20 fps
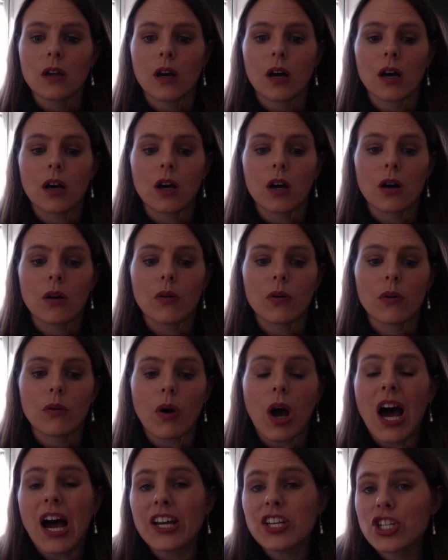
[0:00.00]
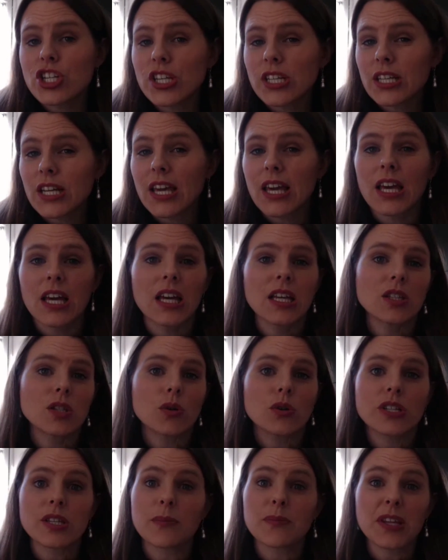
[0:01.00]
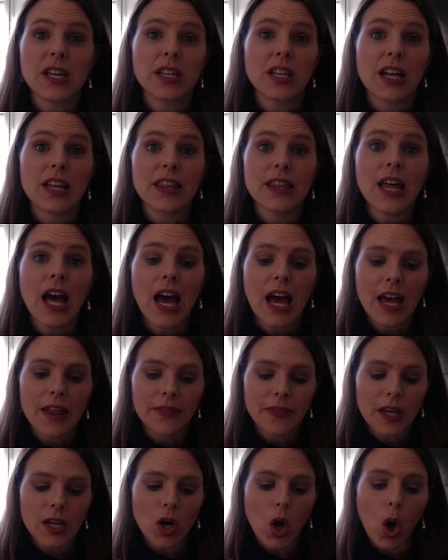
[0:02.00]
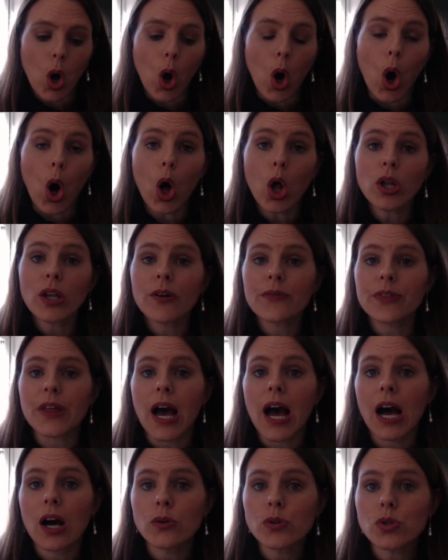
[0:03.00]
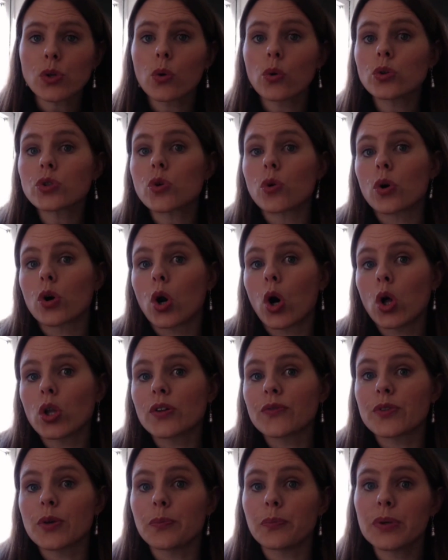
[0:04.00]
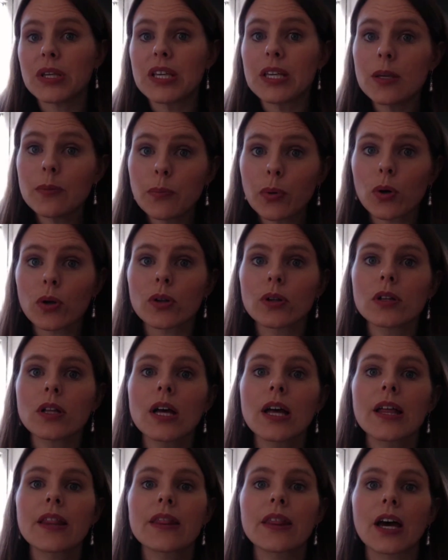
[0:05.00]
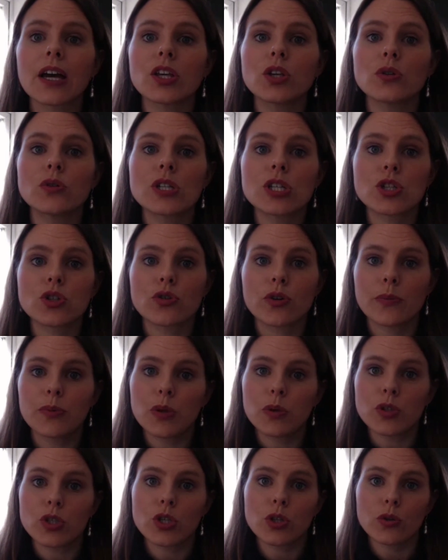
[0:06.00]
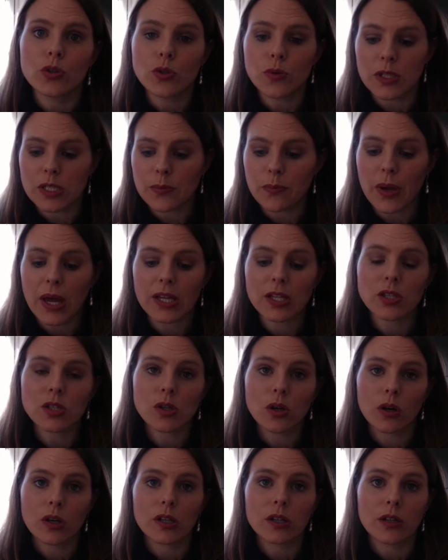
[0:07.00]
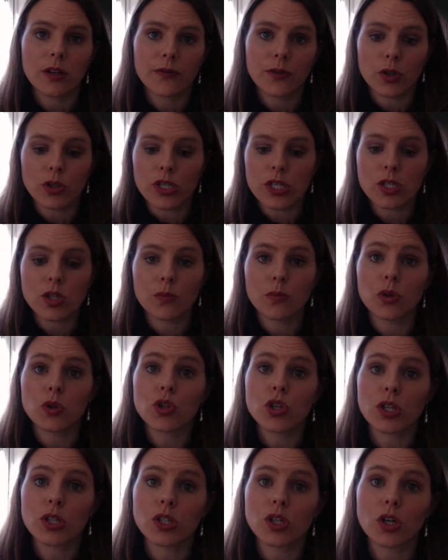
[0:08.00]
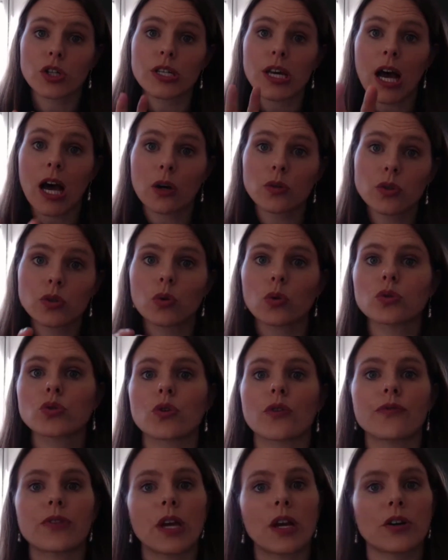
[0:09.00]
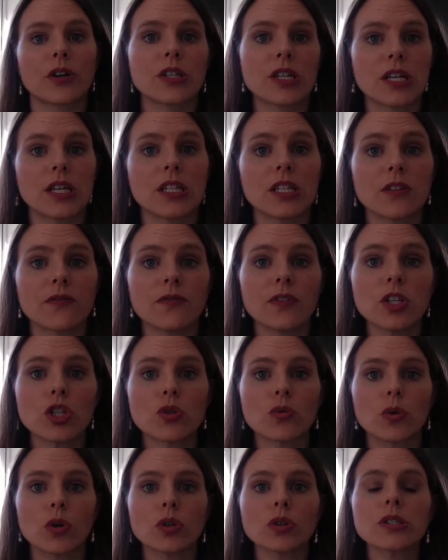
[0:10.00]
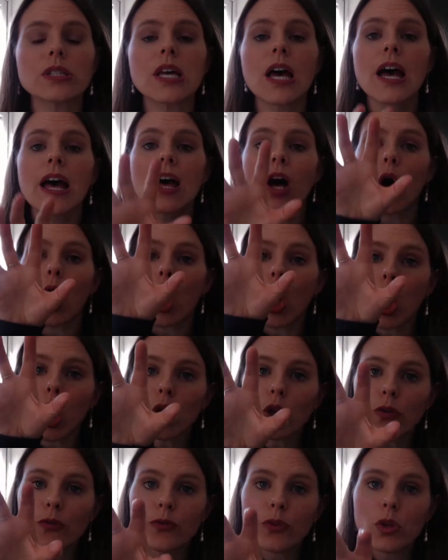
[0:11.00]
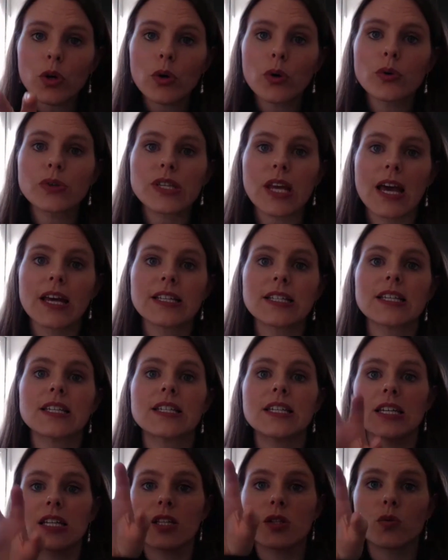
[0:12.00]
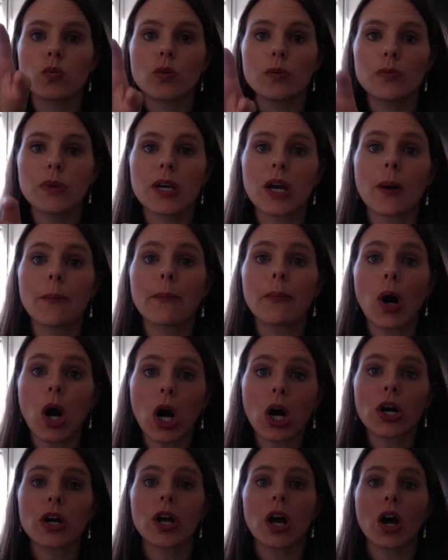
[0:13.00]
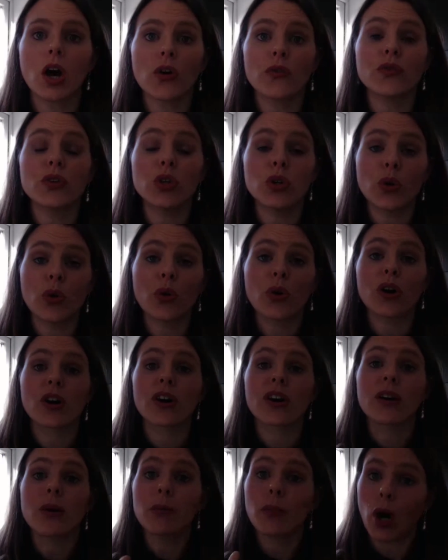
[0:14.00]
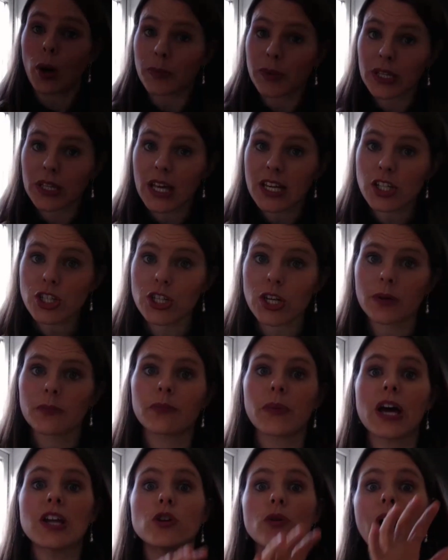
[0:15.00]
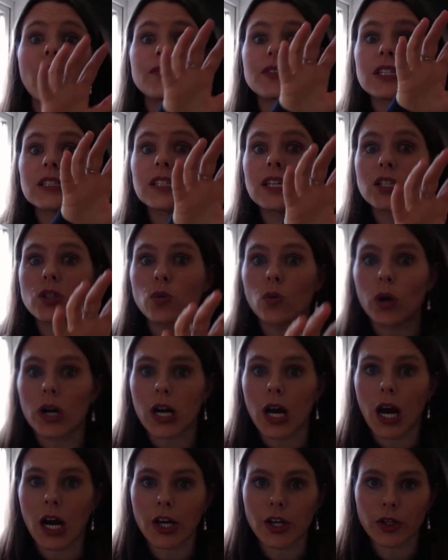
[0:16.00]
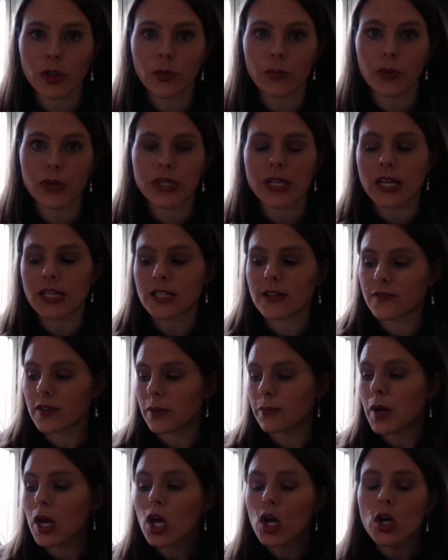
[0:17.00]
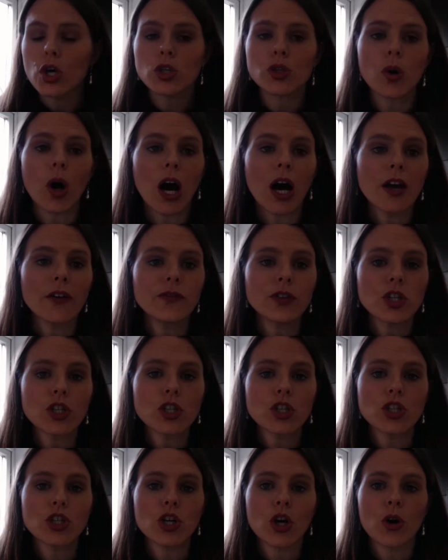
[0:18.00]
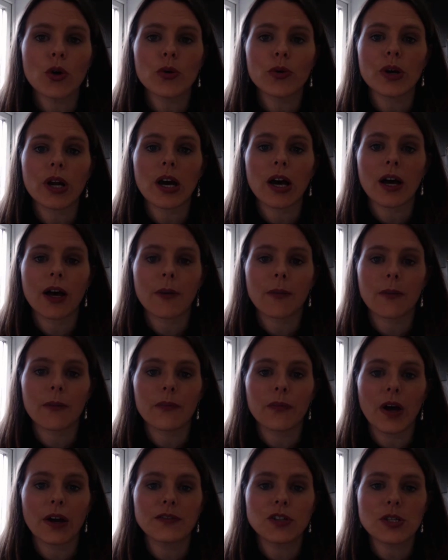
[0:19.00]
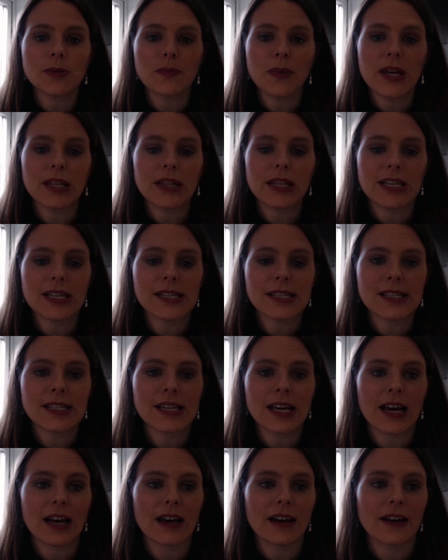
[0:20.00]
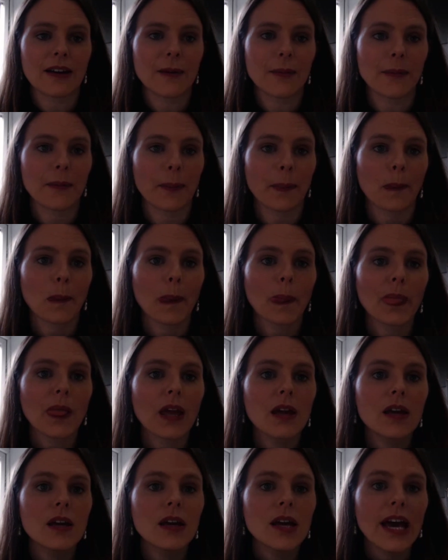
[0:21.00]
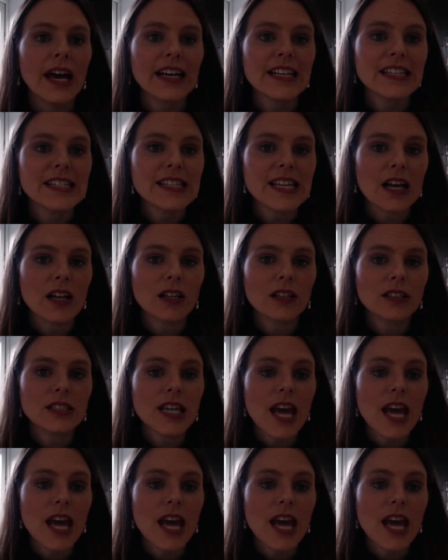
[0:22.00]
hygiene kits or something like that, then all of the households or all of the people that you distribute to, so it depends on if your distributions are to households or if they are to individuals, all of those entities would become part of your population, and you have to list 100% of them. So I've just shown, I've just made this Excel